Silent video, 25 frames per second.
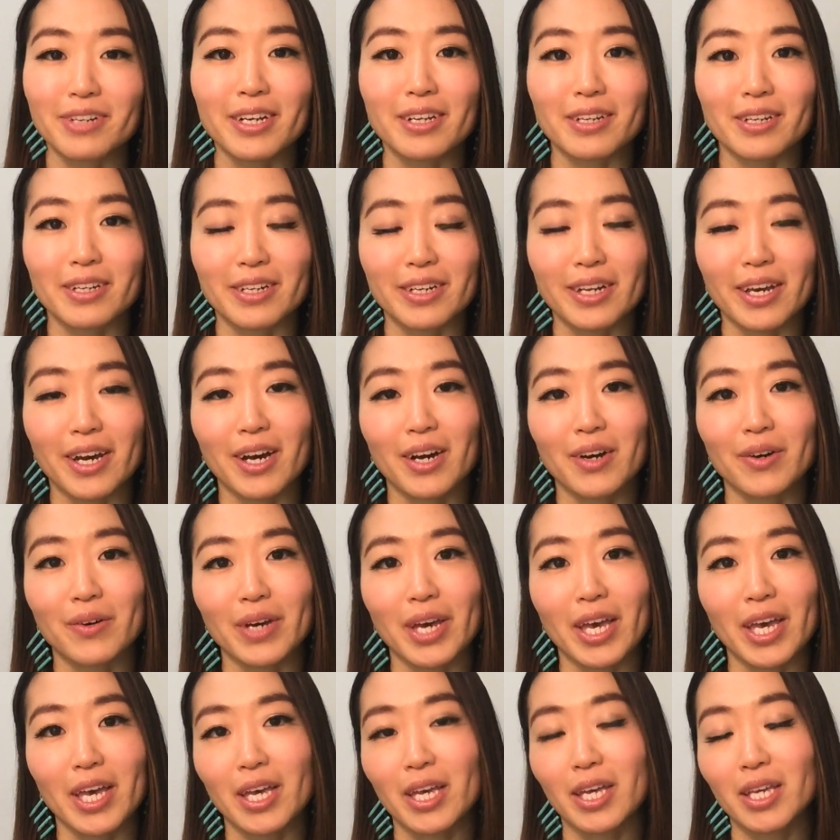right
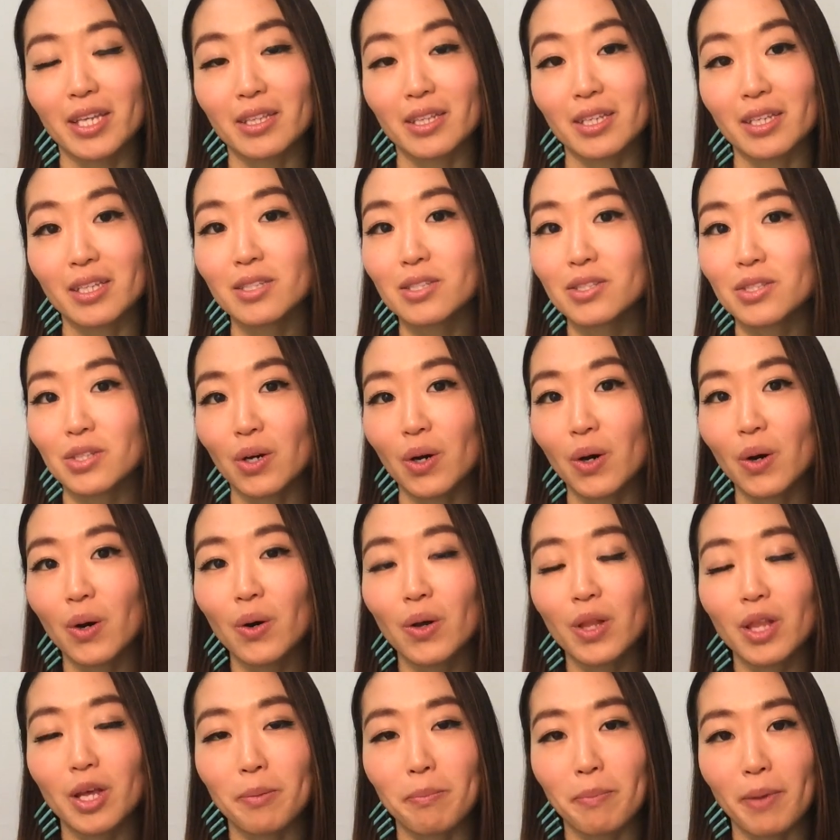now, and it's
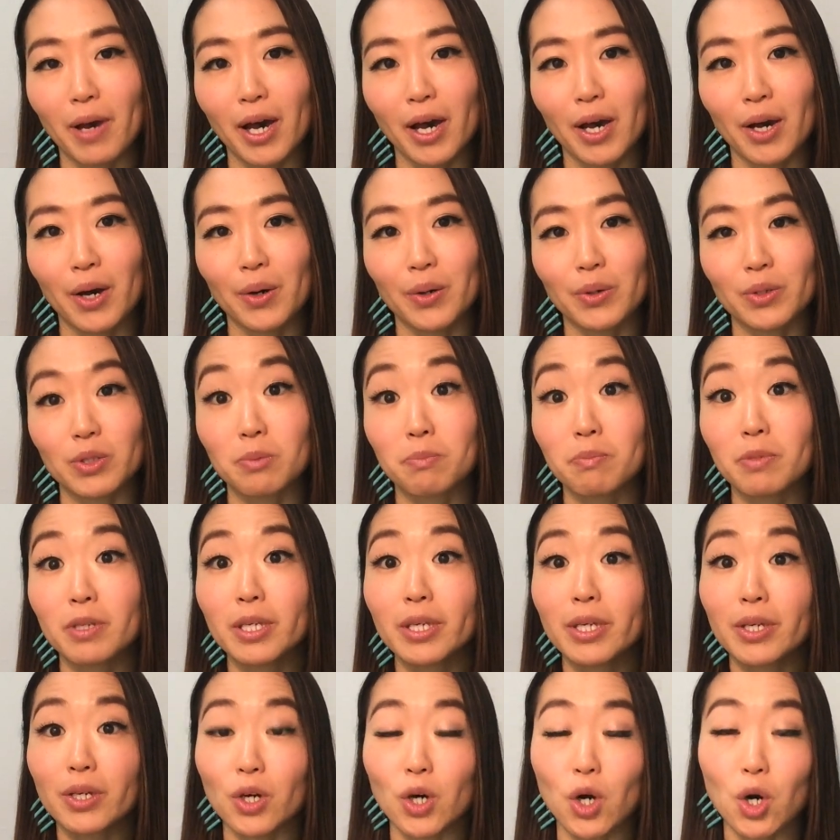all about
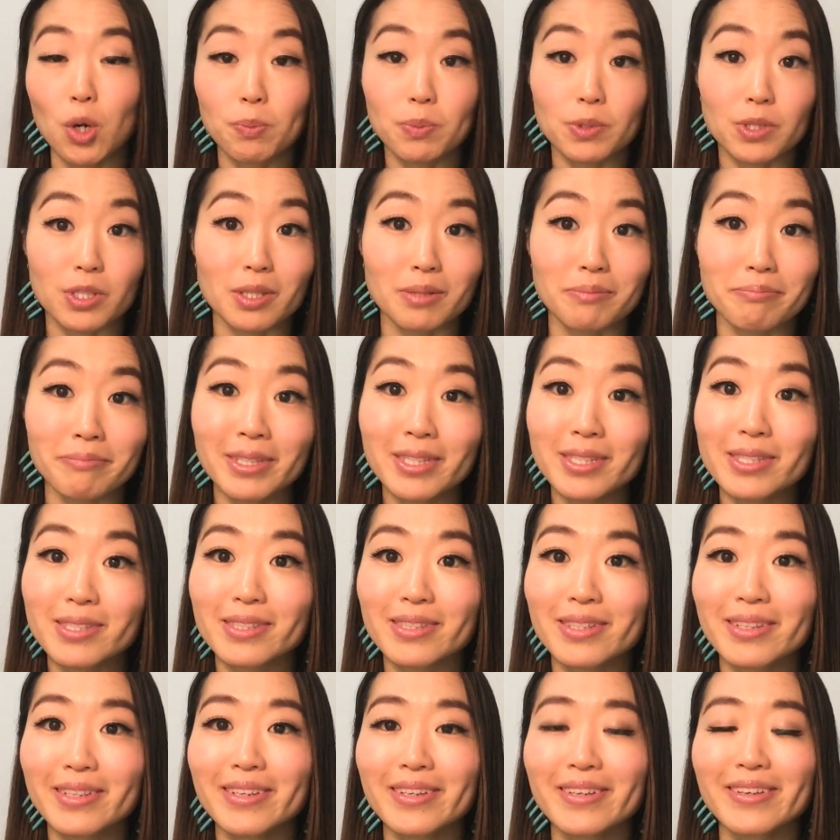being
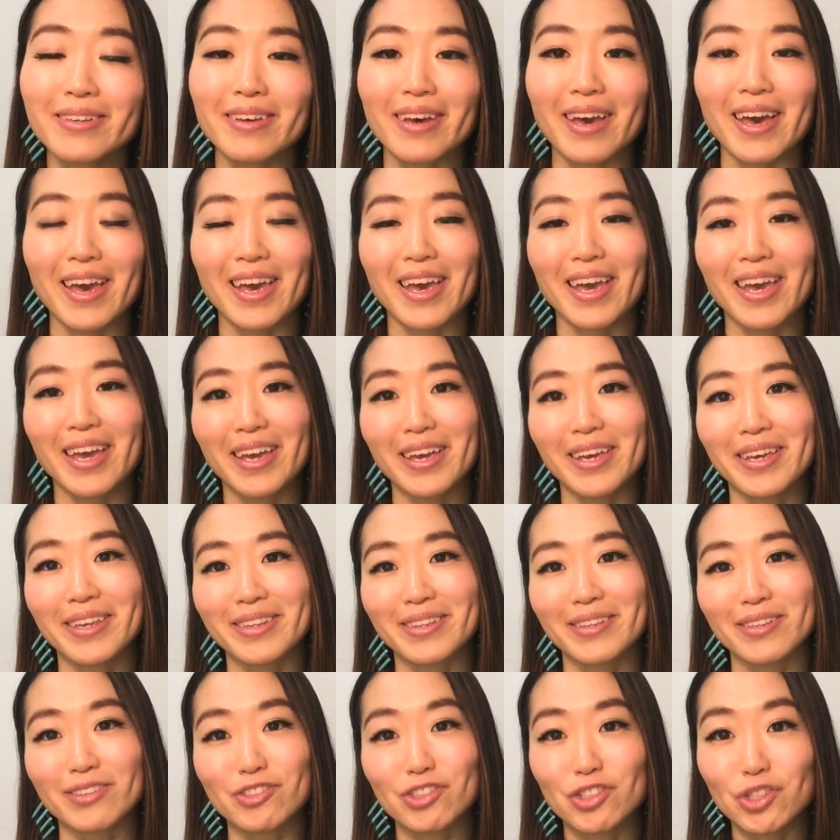optimistic
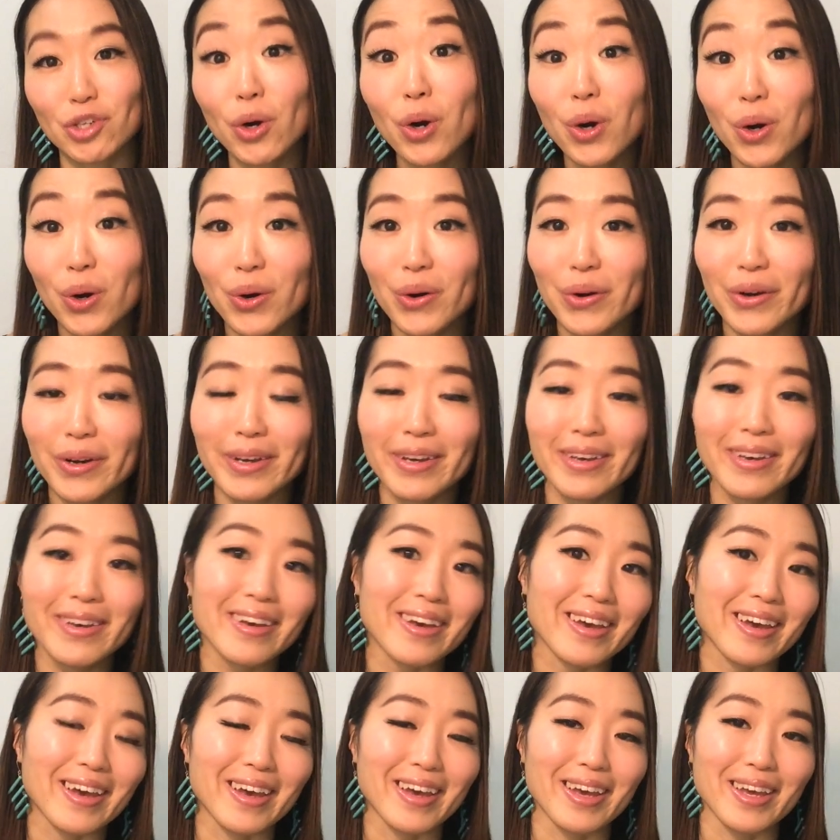and
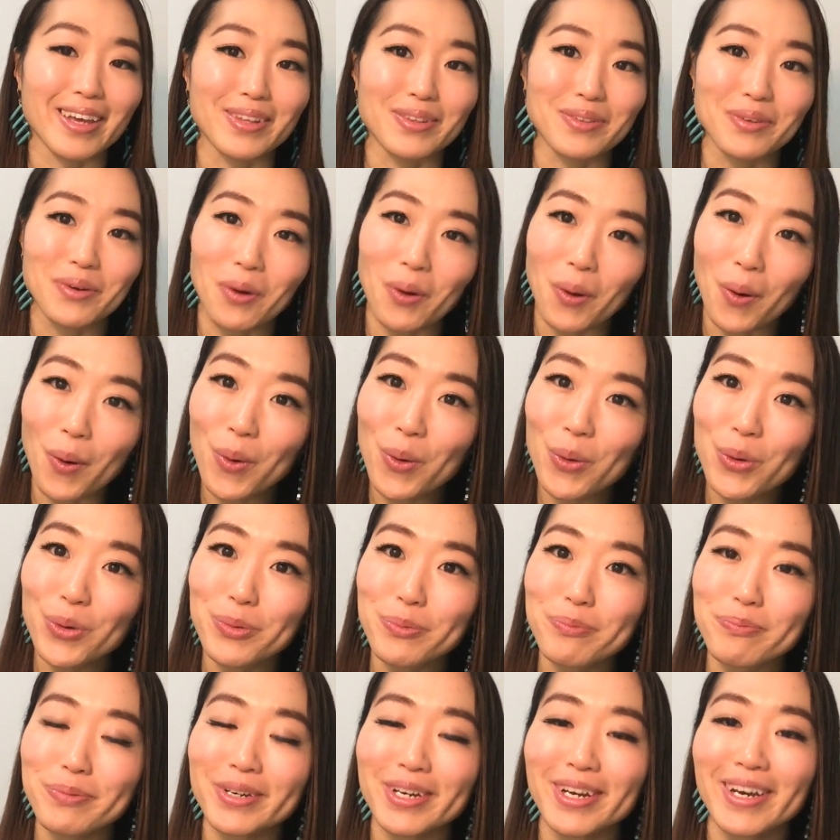joy and
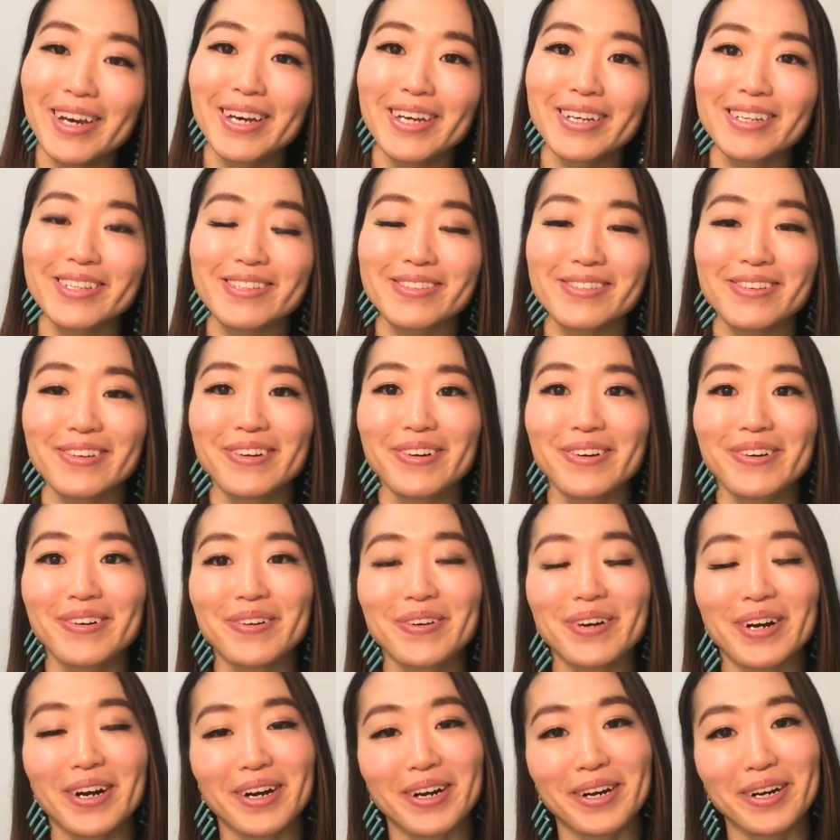hope.
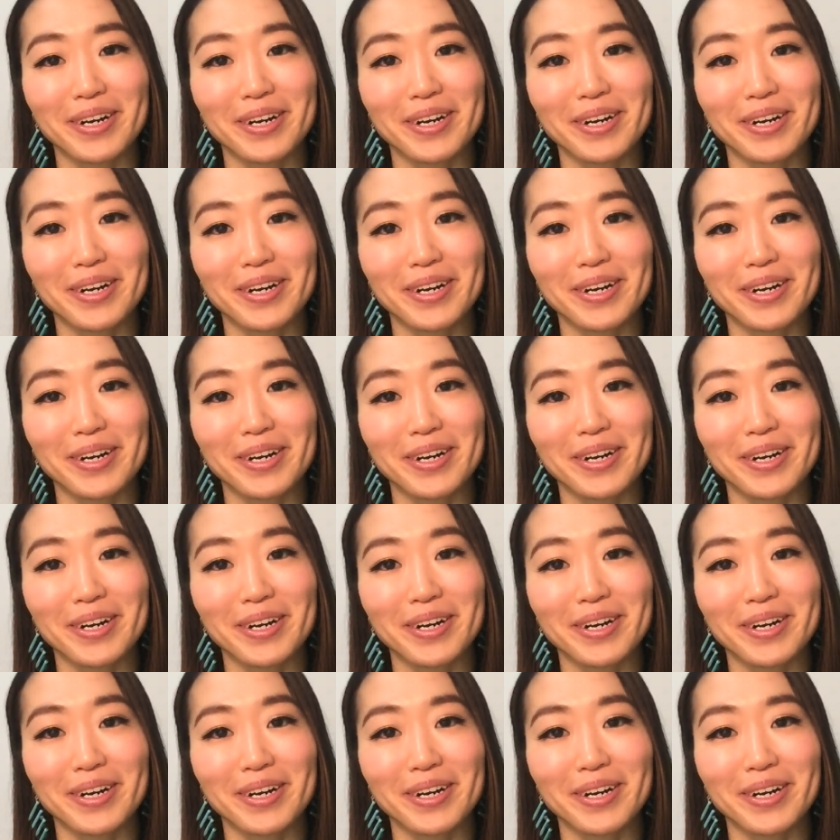So